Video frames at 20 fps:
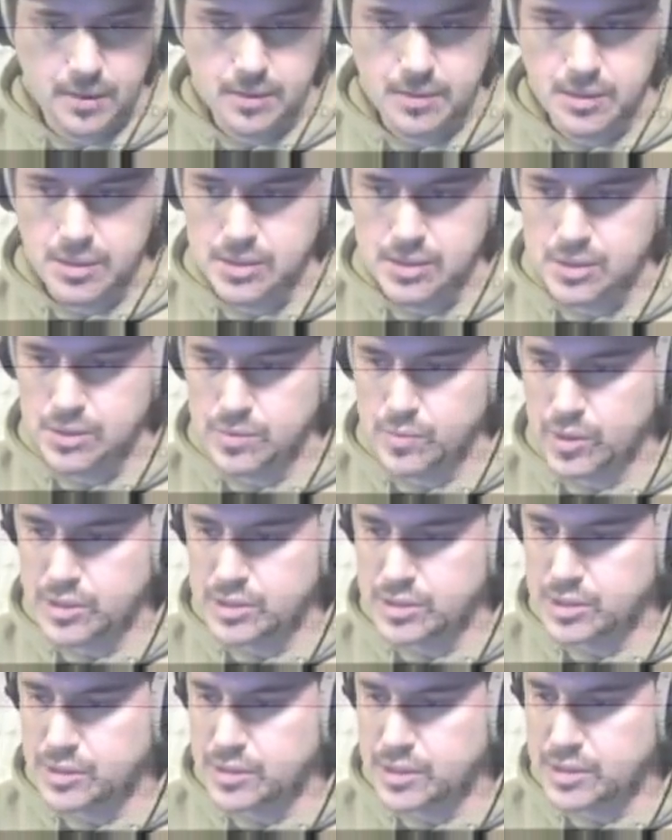This is
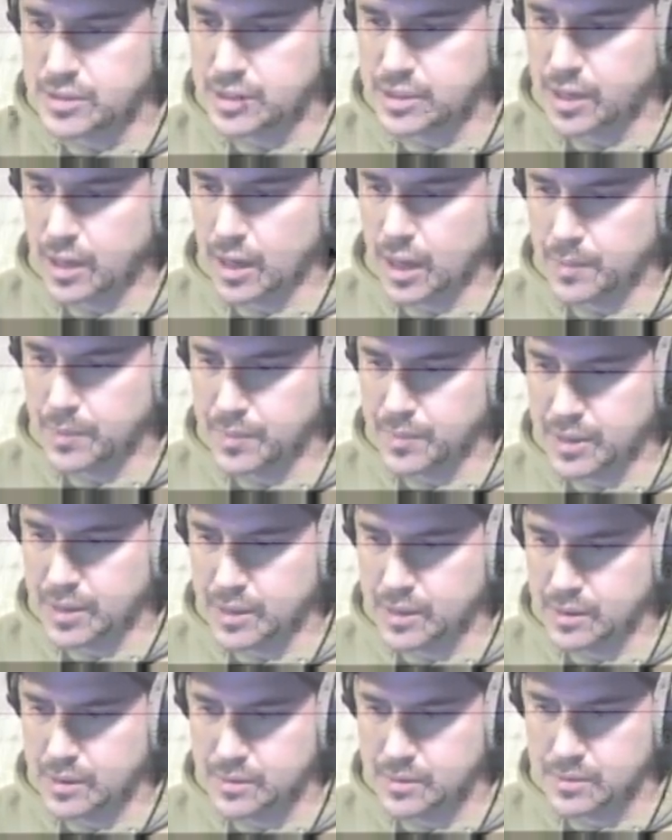what you need to
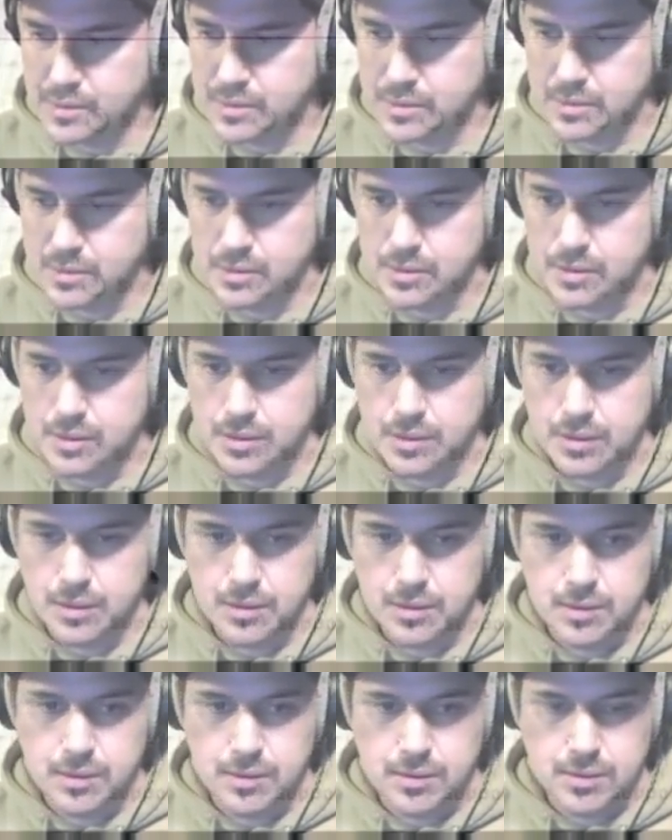copy.
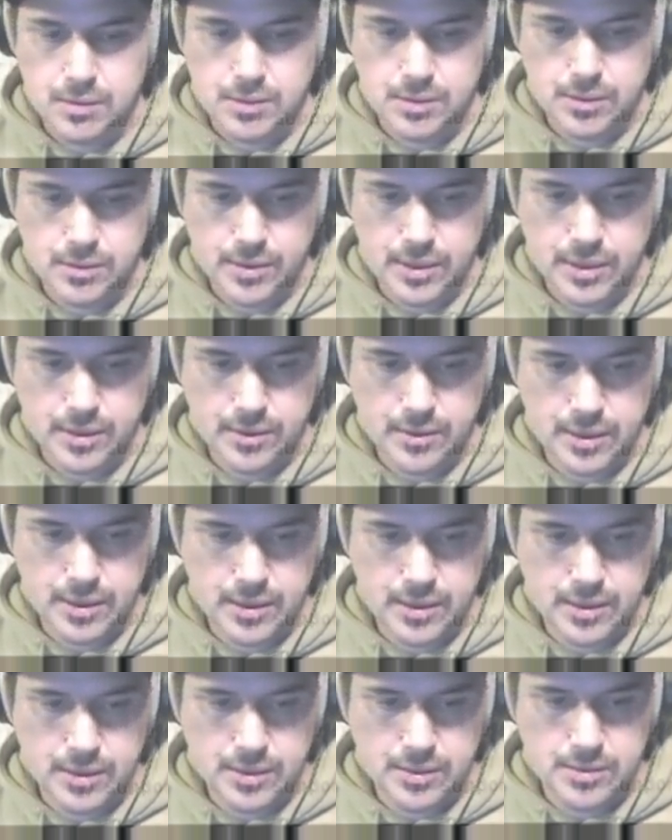So here
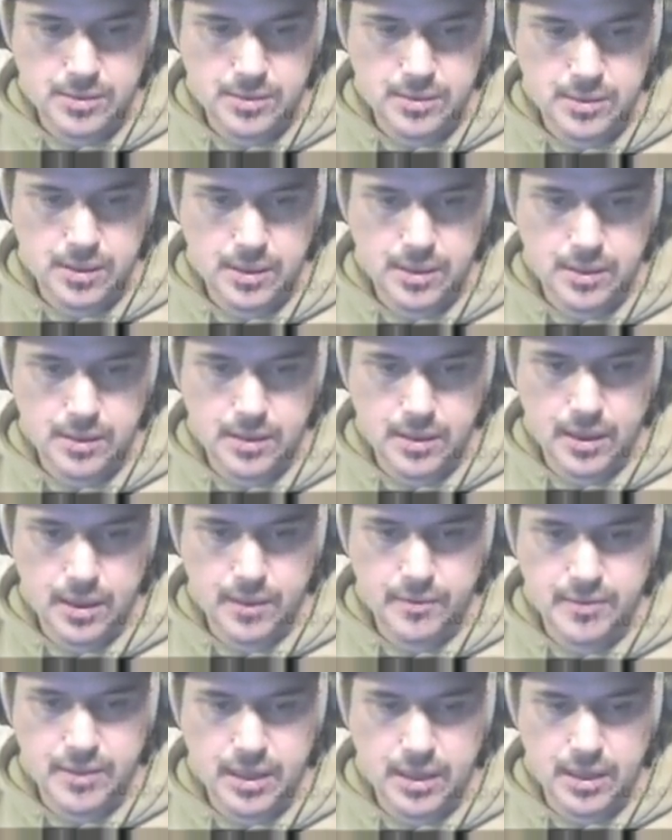is
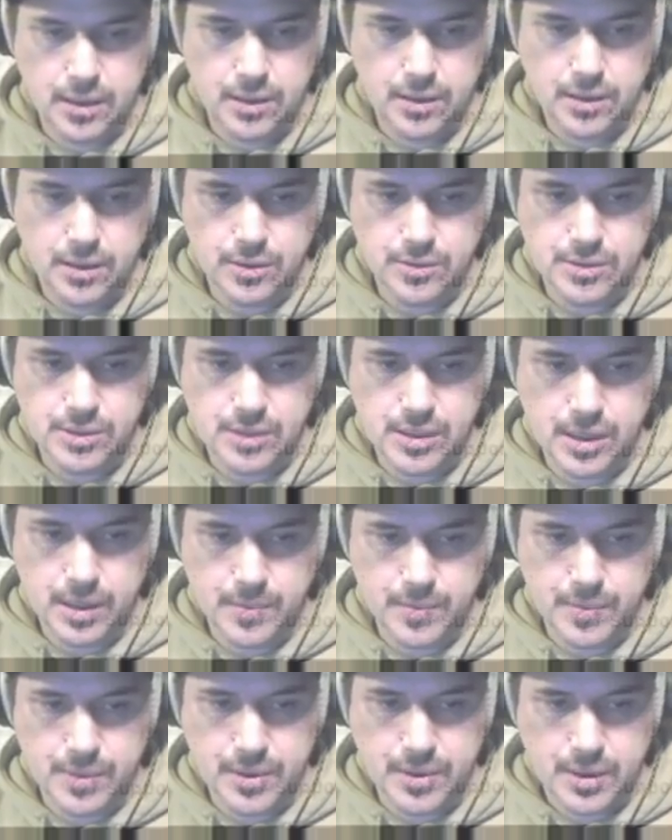everything close
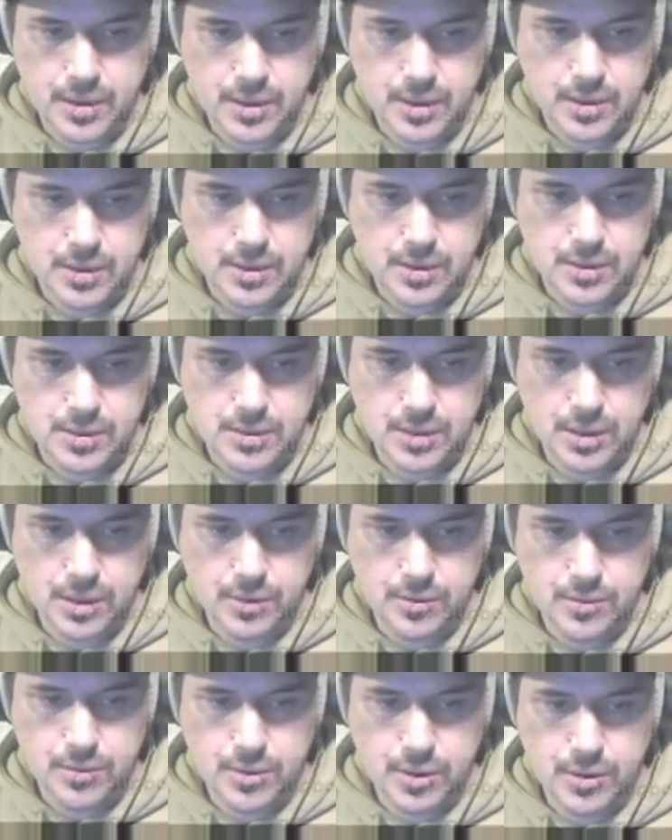up.
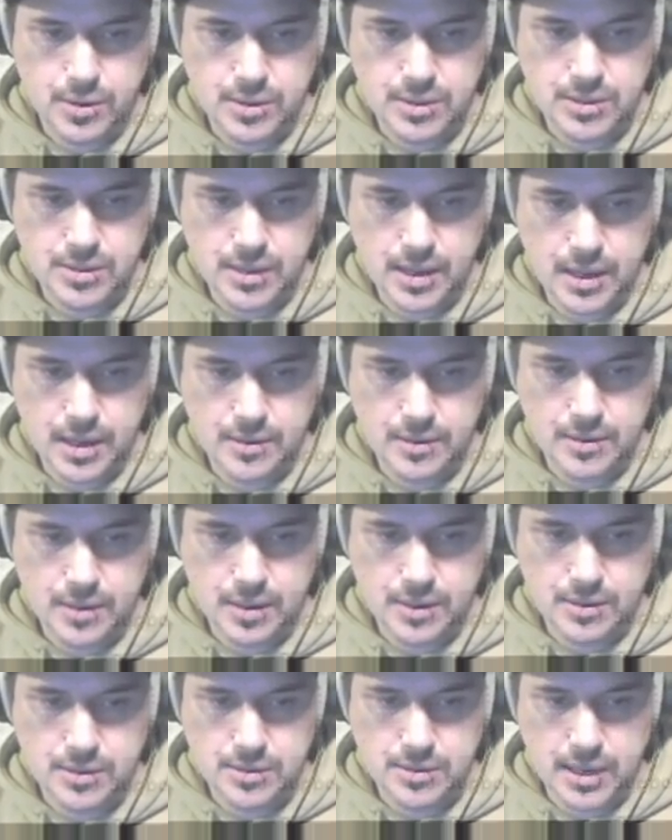So notice that
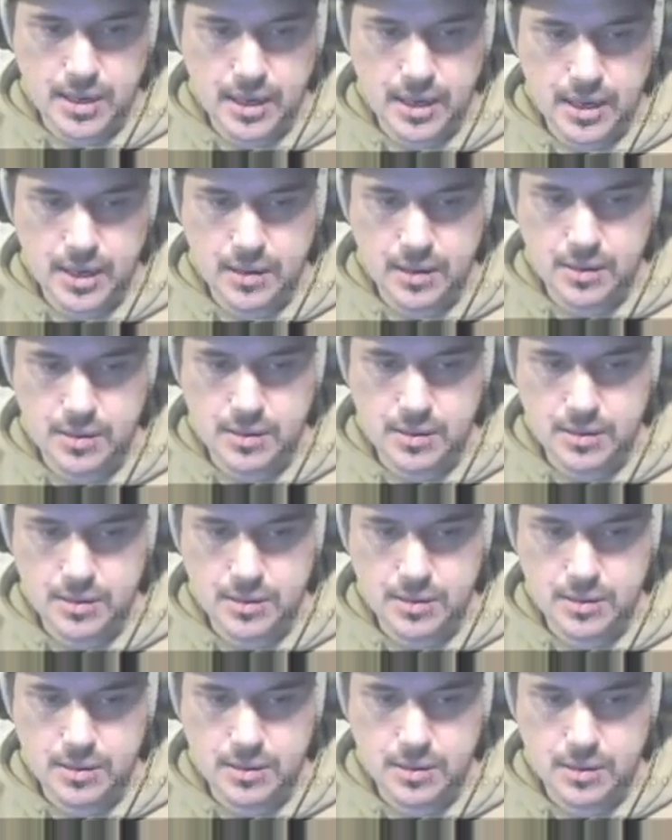there's a
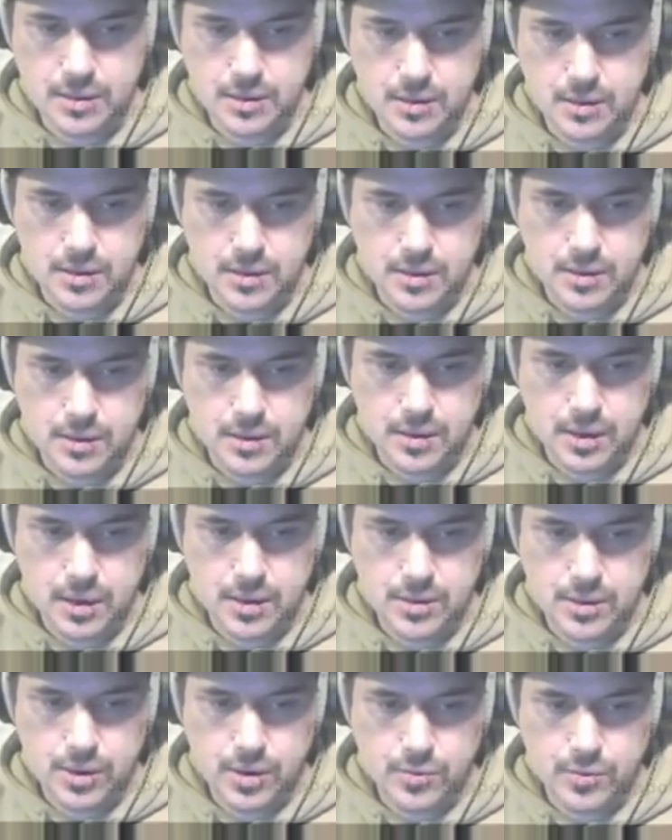
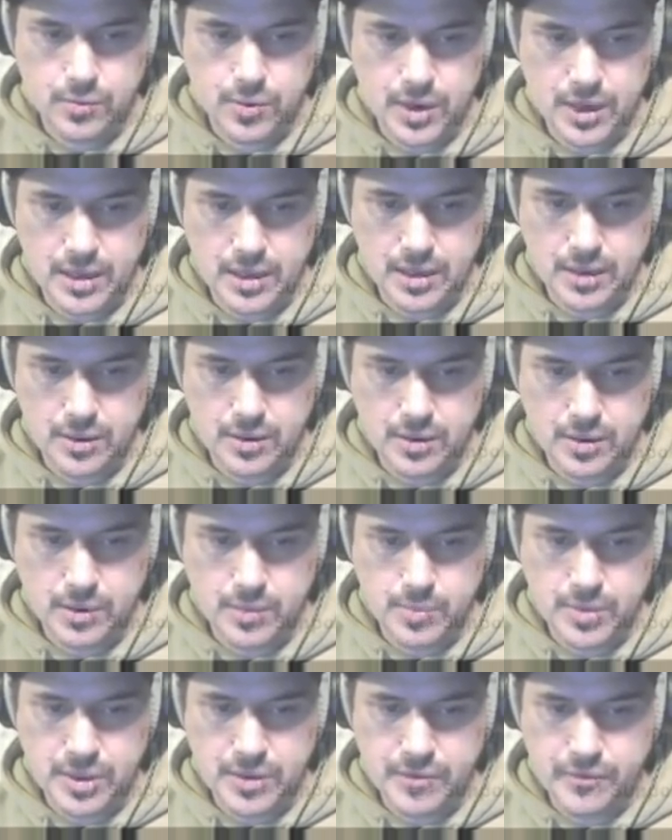note right here
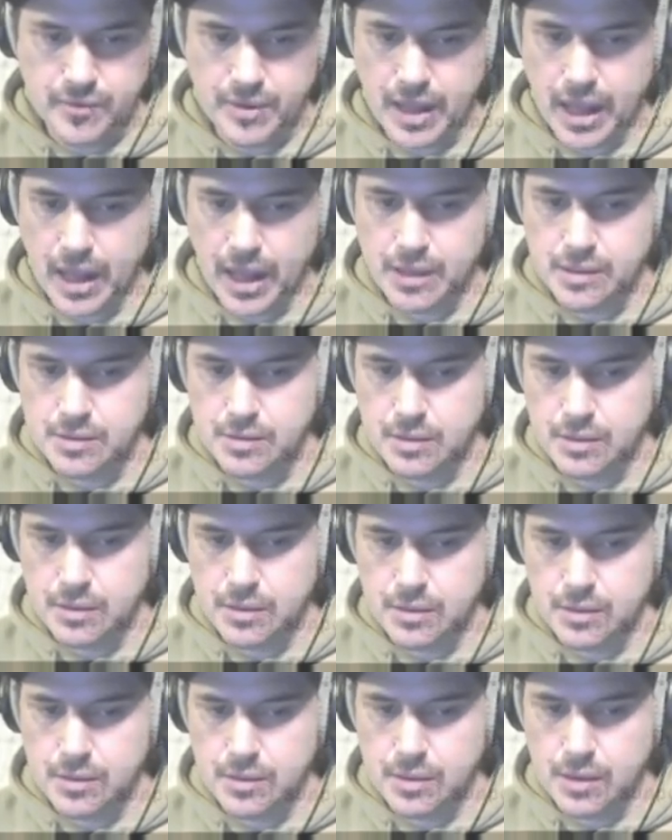on B flat
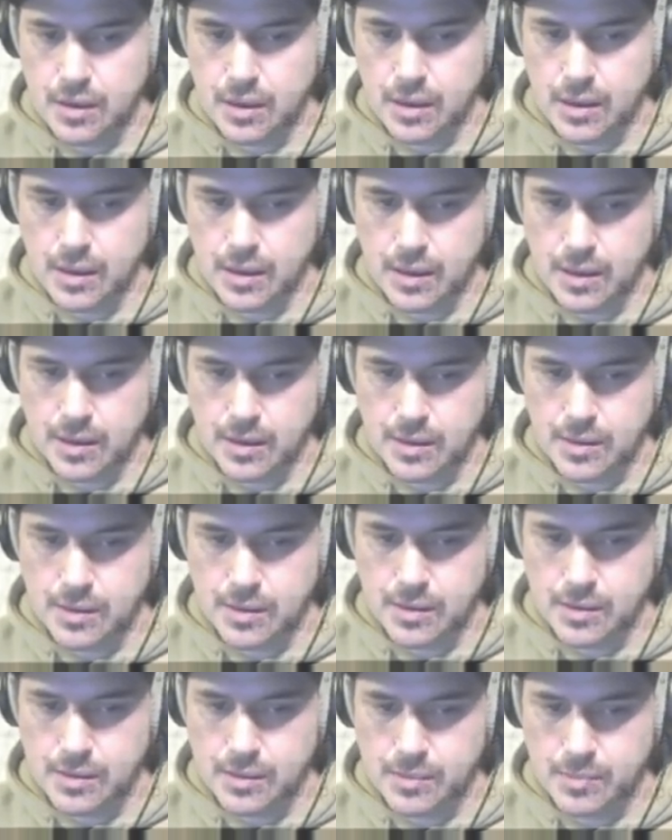
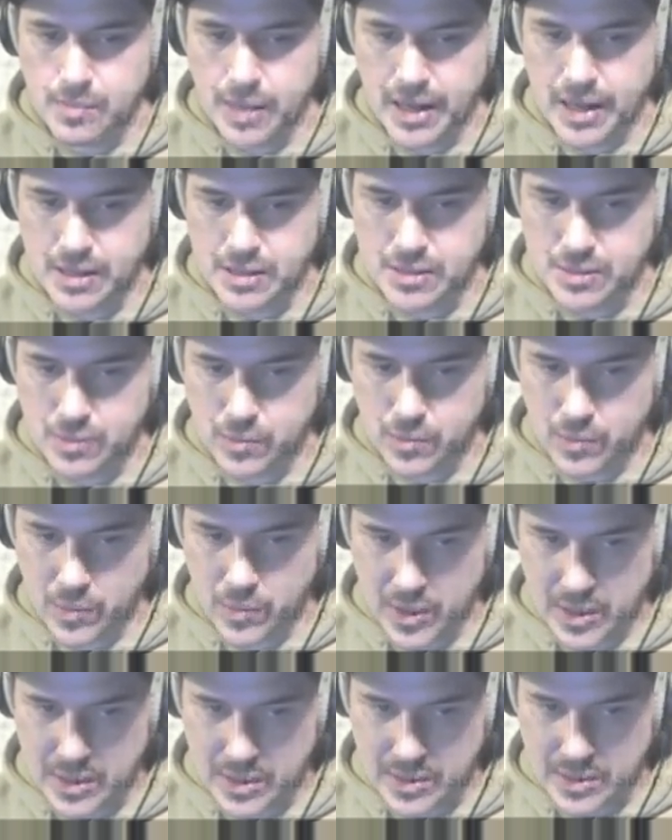
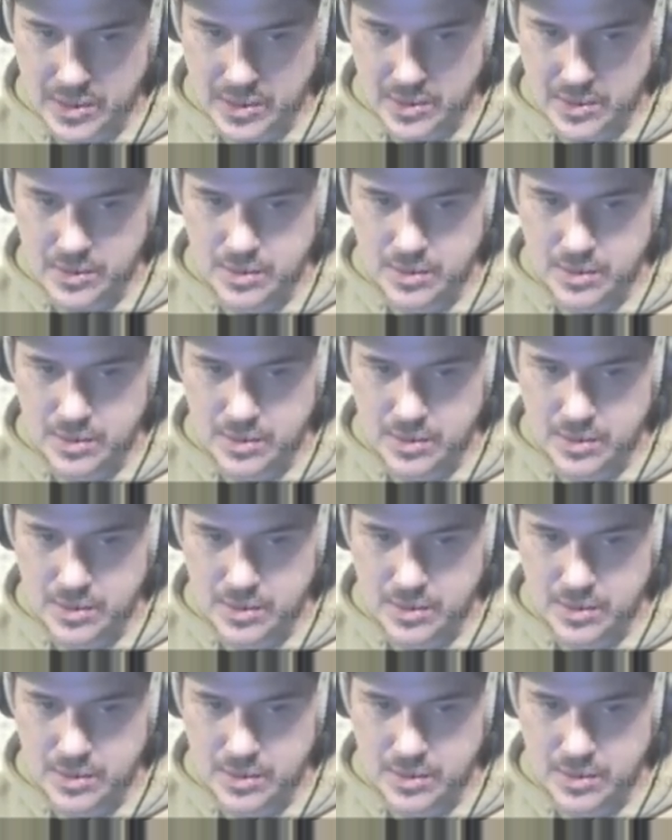-1,